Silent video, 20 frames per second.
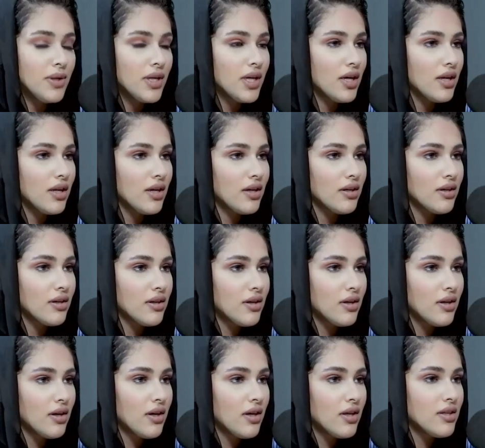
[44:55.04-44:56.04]
beginning.
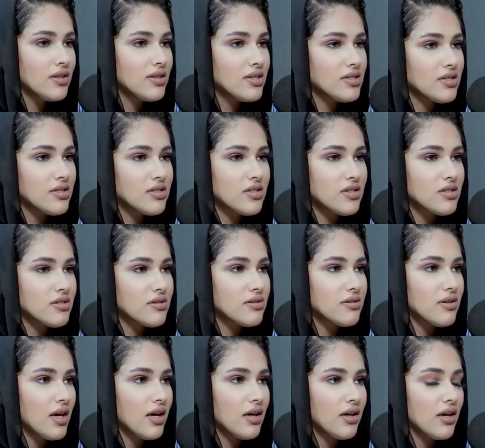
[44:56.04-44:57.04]
This is just,
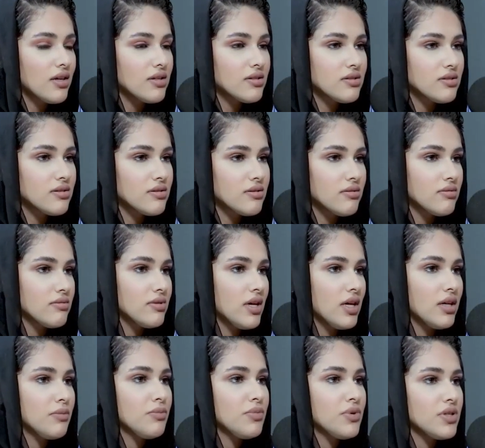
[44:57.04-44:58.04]
I guess,
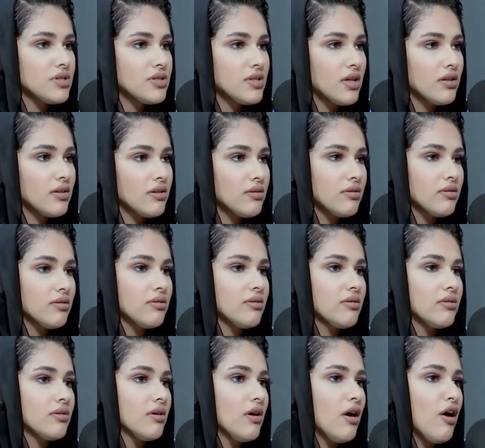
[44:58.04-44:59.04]
10%
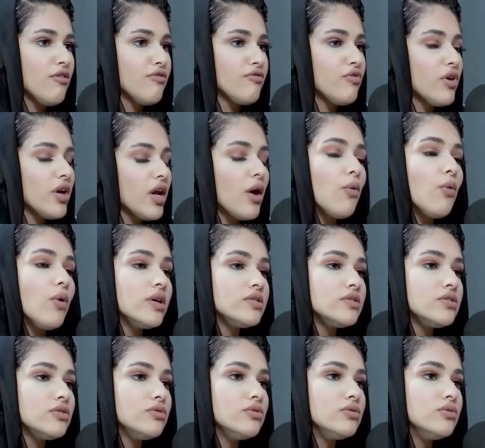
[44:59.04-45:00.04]
of what I
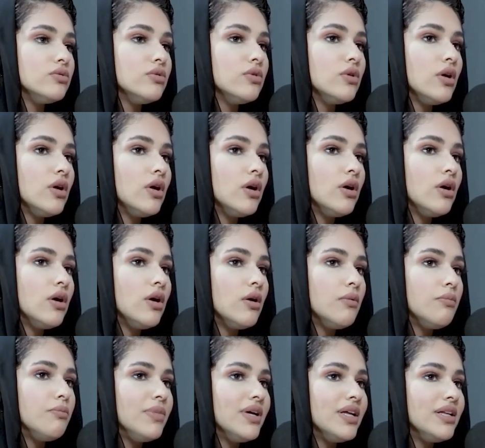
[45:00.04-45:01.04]
want to
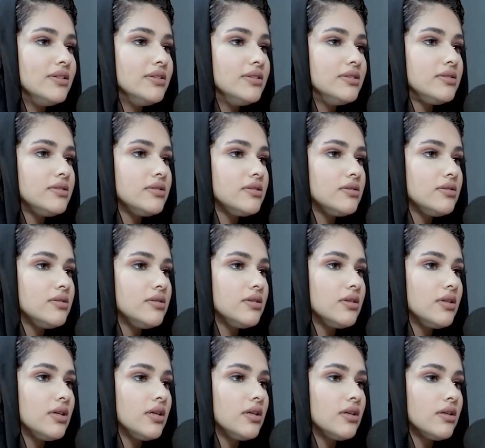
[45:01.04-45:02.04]
build
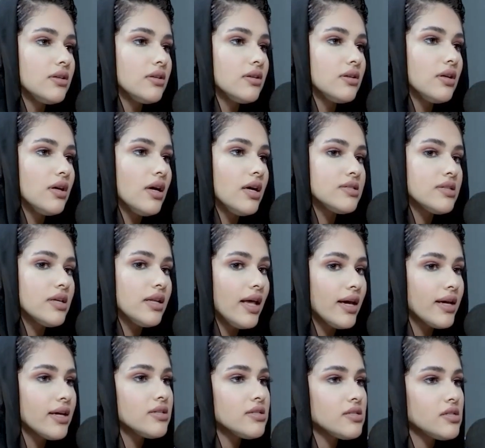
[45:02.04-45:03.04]
in as a
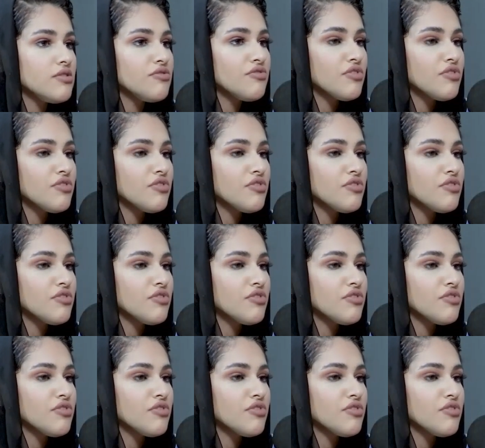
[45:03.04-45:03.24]
legacy